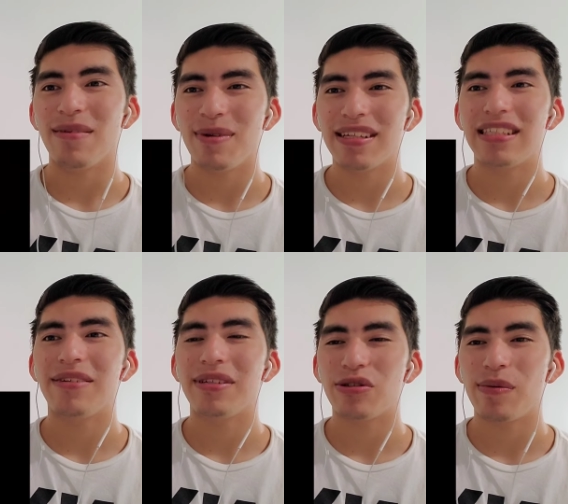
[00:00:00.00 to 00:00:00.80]
Limited
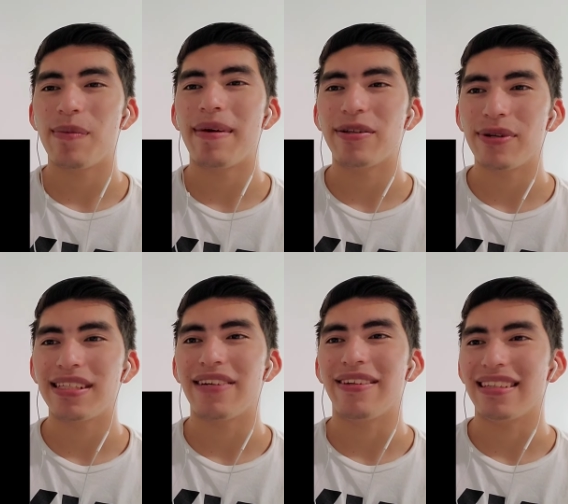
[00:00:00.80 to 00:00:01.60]
series
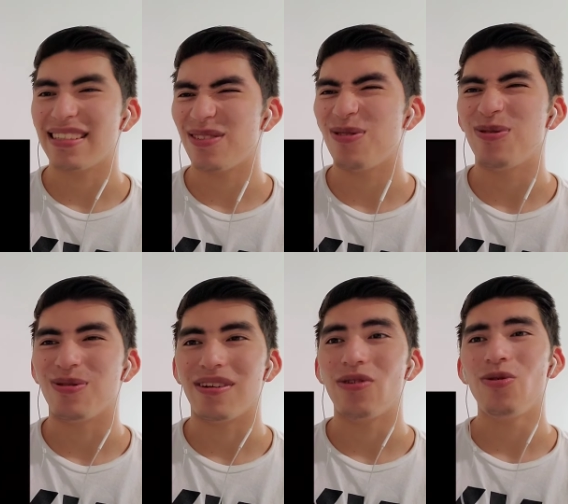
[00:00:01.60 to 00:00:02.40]
during
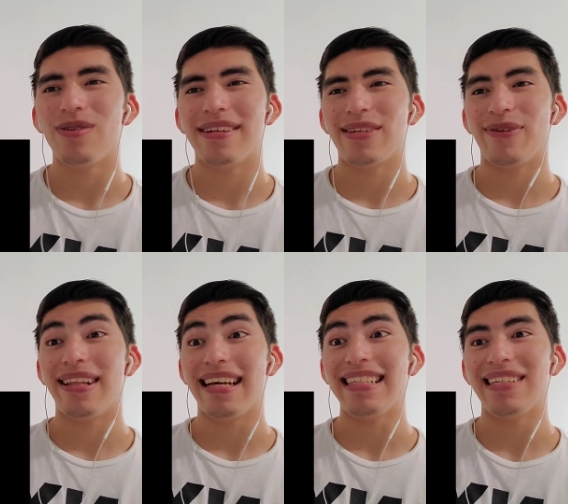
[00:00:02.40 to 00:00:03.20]
2027. Ooh. Oh, it's a
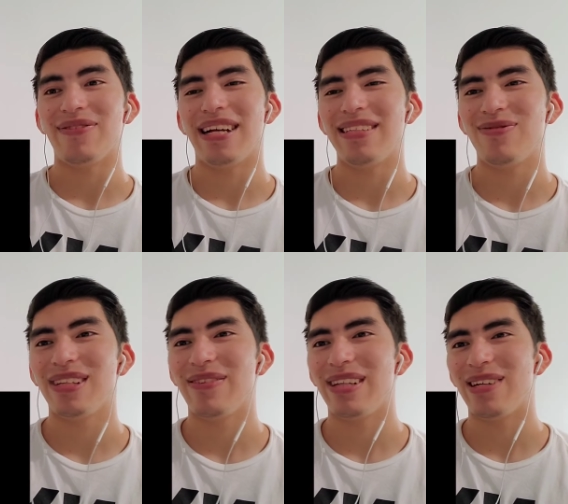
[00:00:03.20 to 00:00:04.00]
red lightsaber. That's
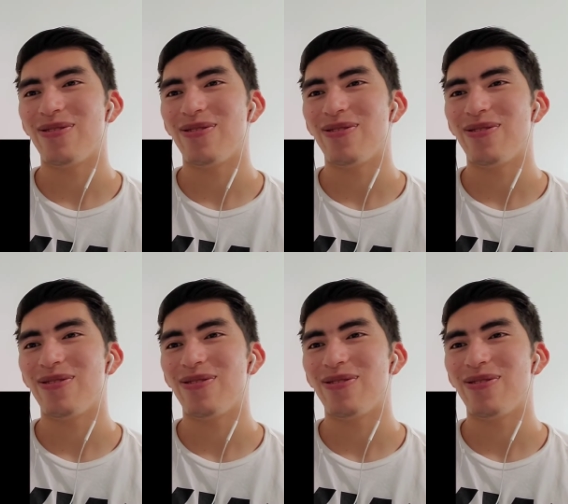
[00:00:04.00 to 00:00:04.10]
really, really